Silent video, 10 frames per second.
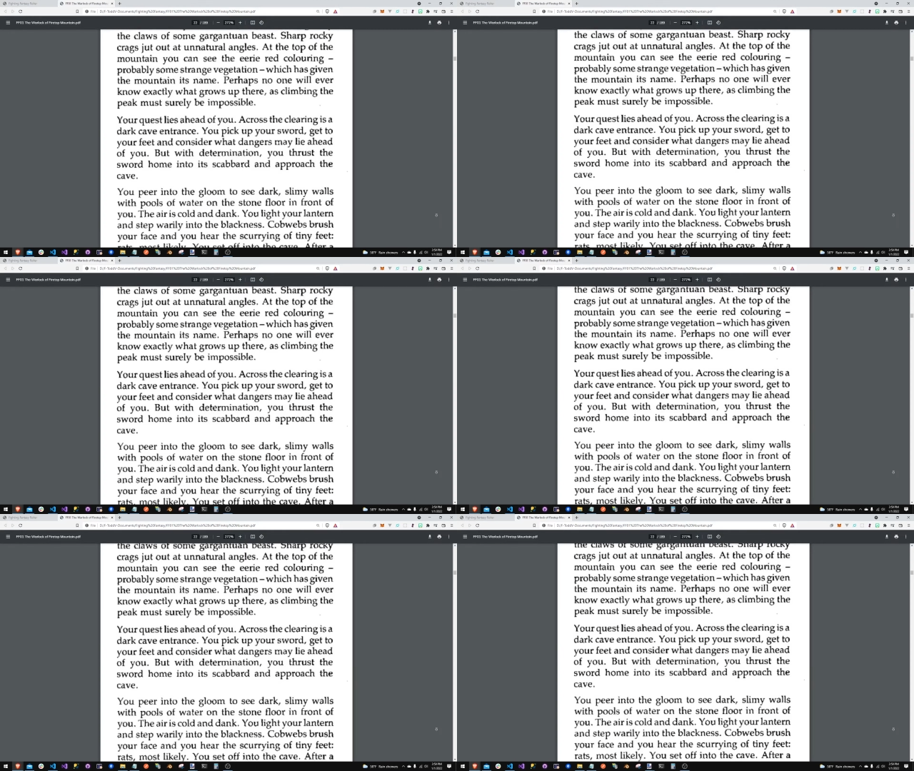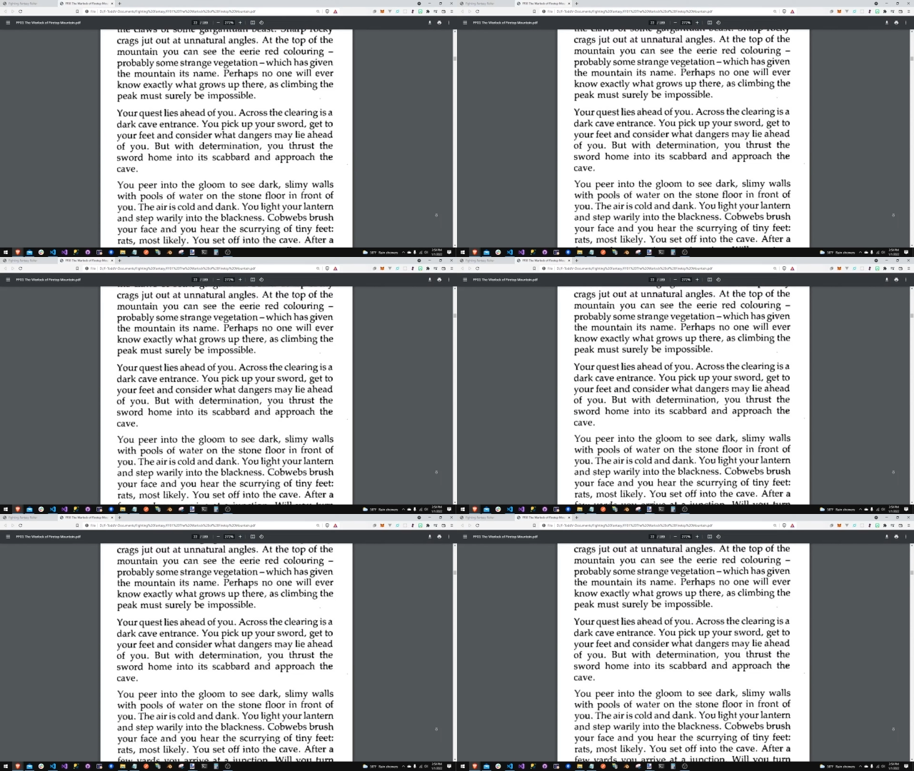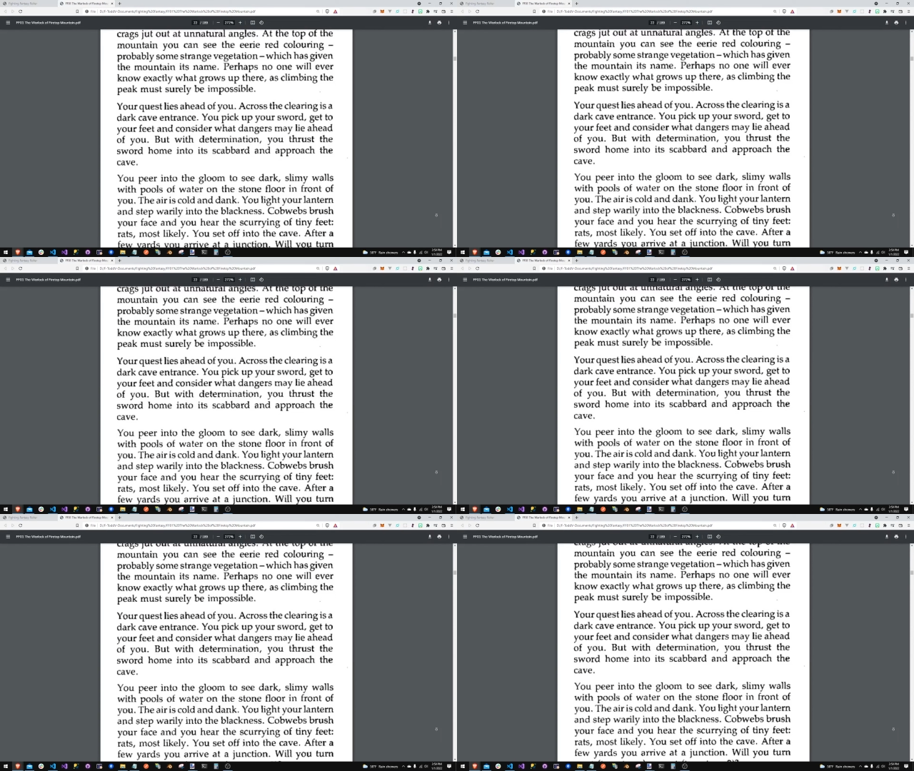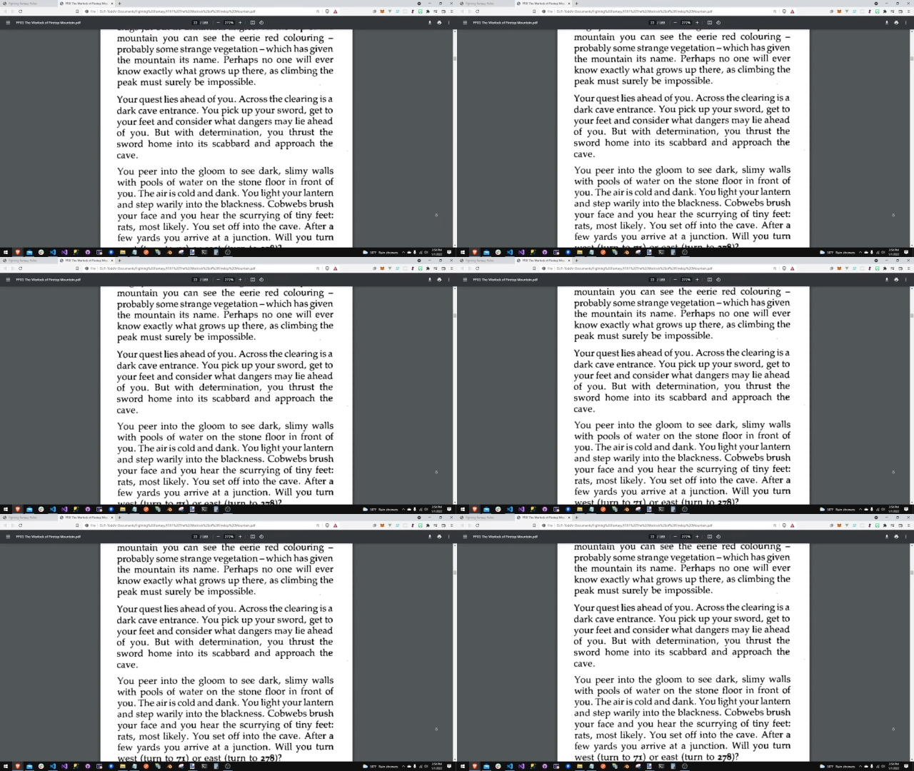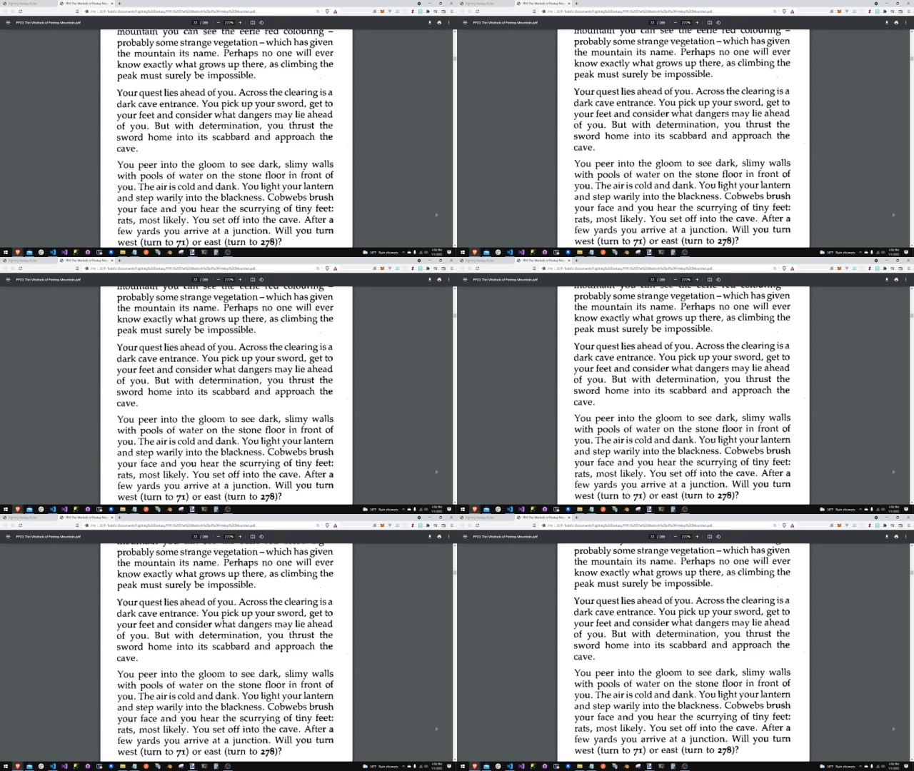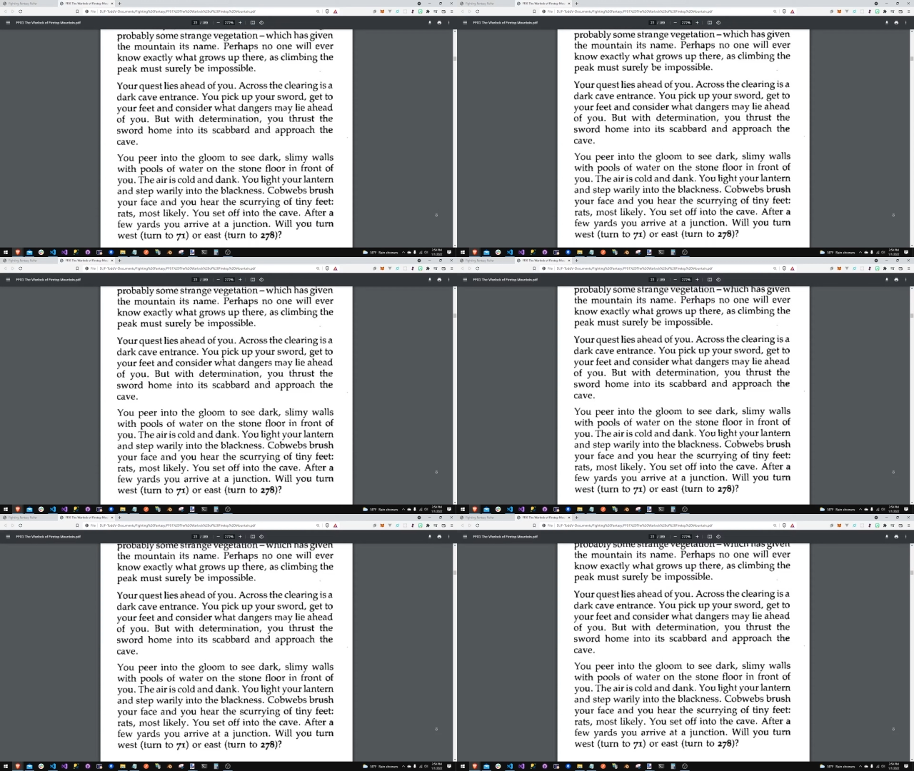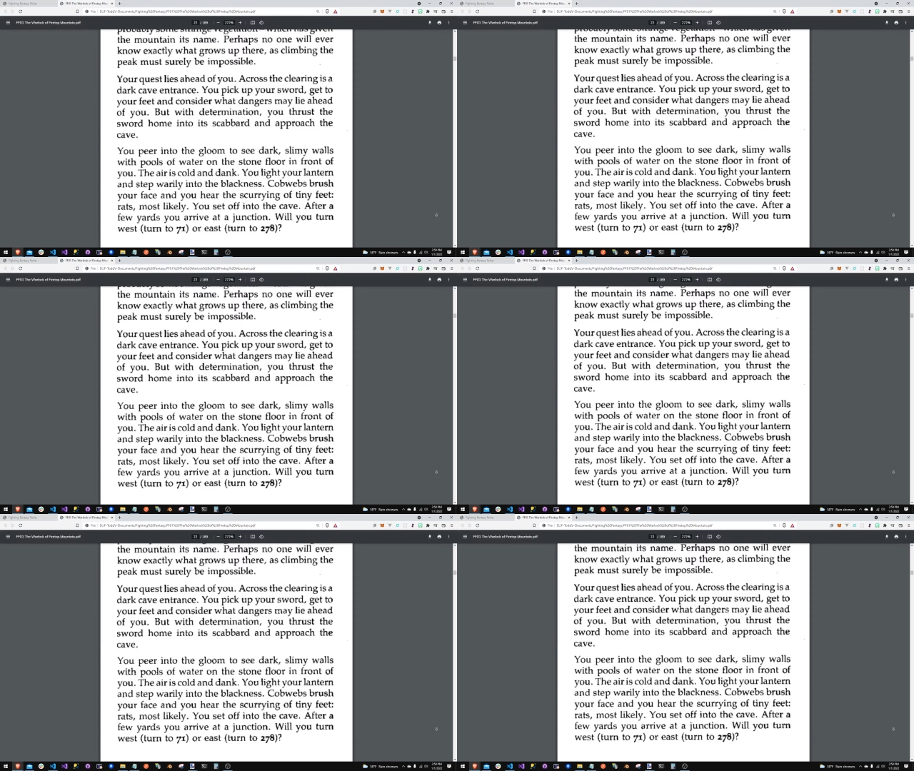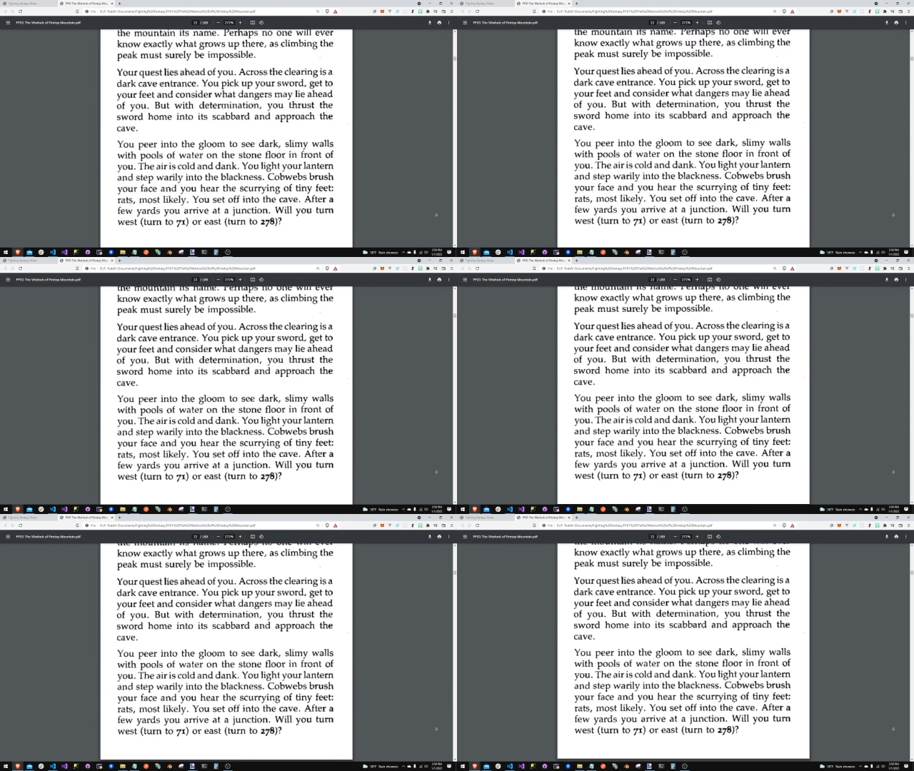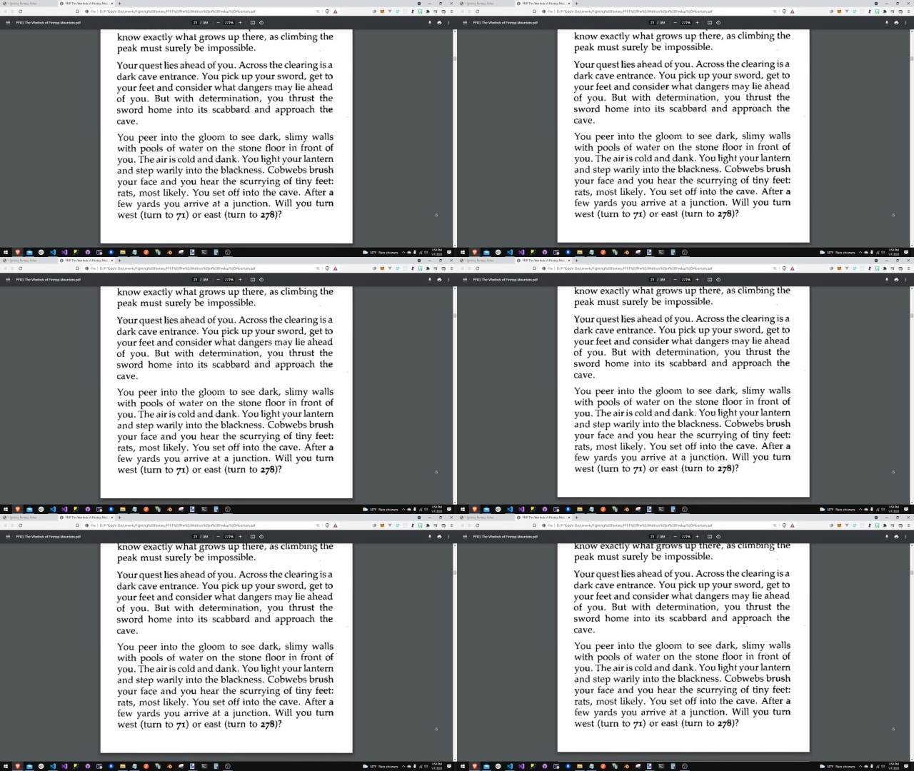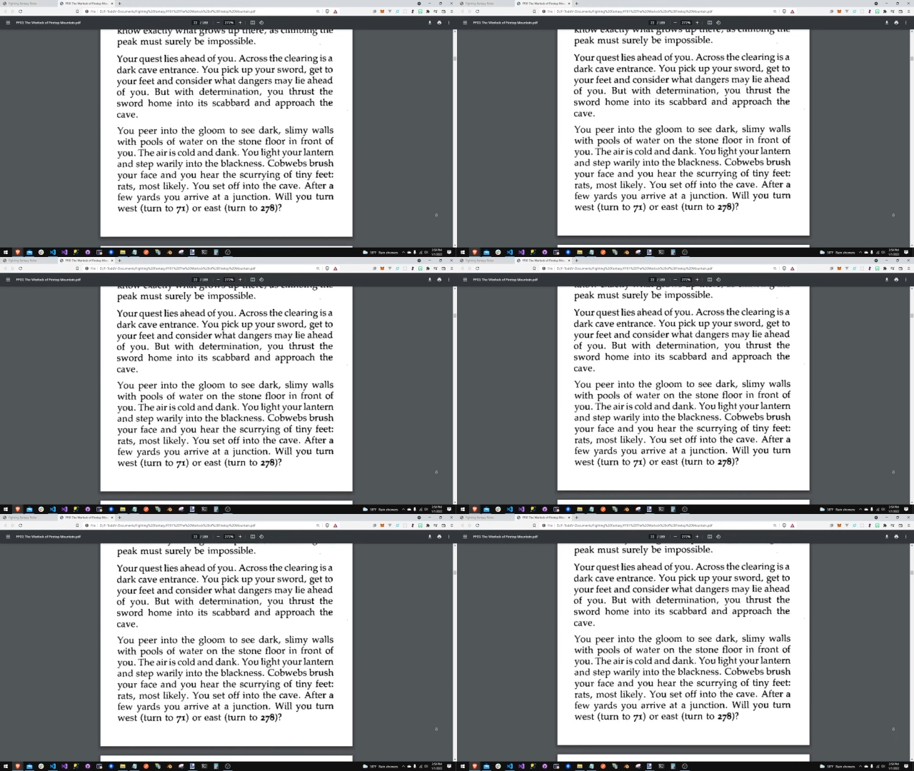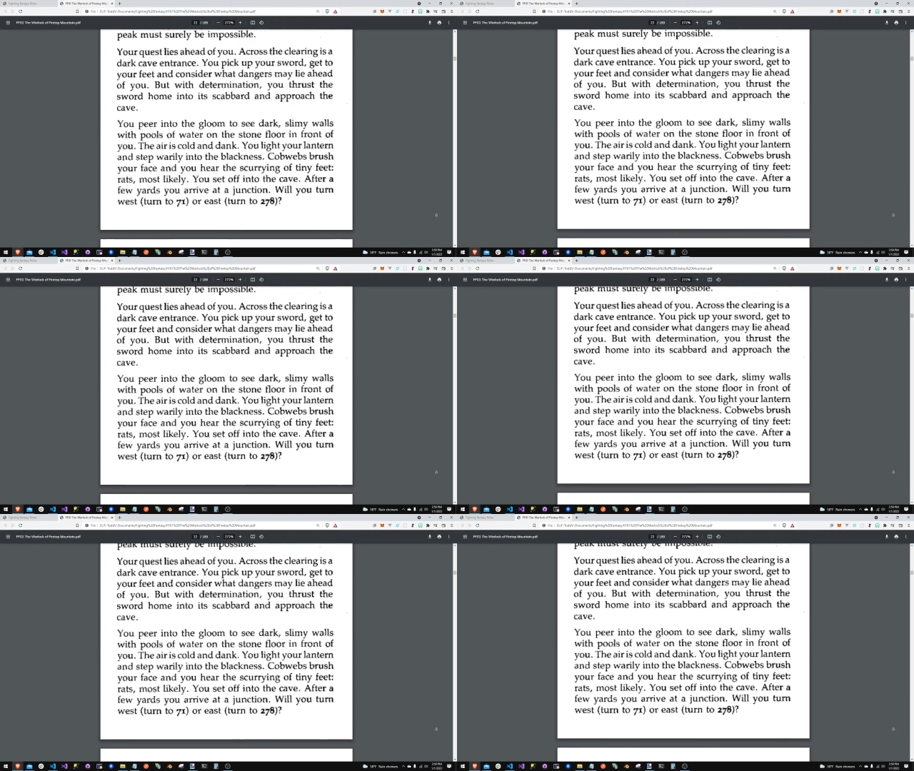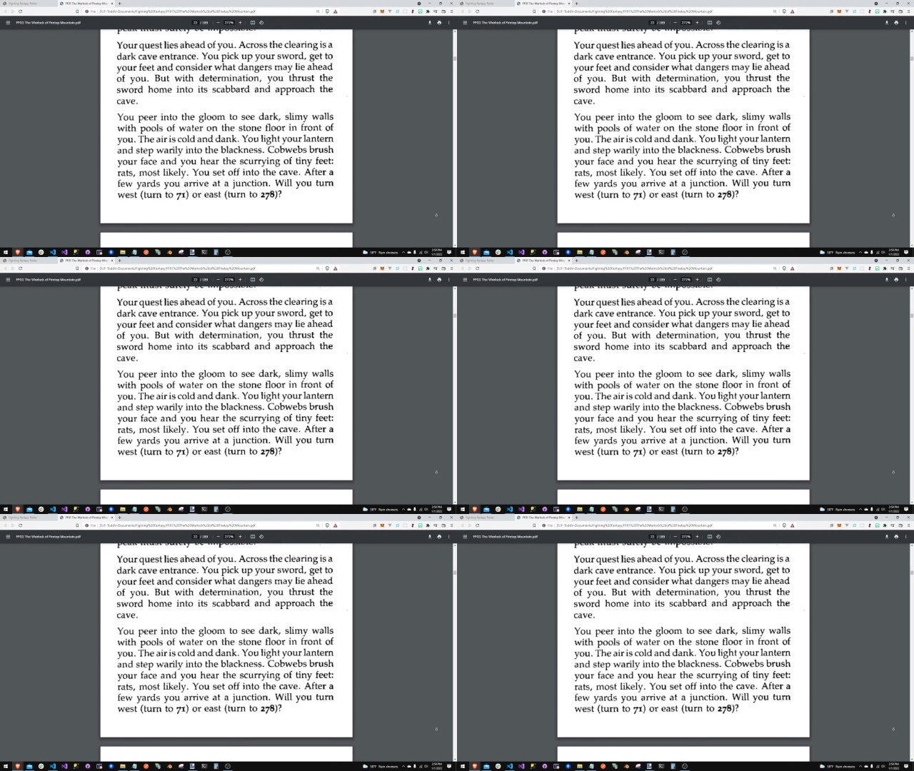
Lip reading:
(no speaker visible)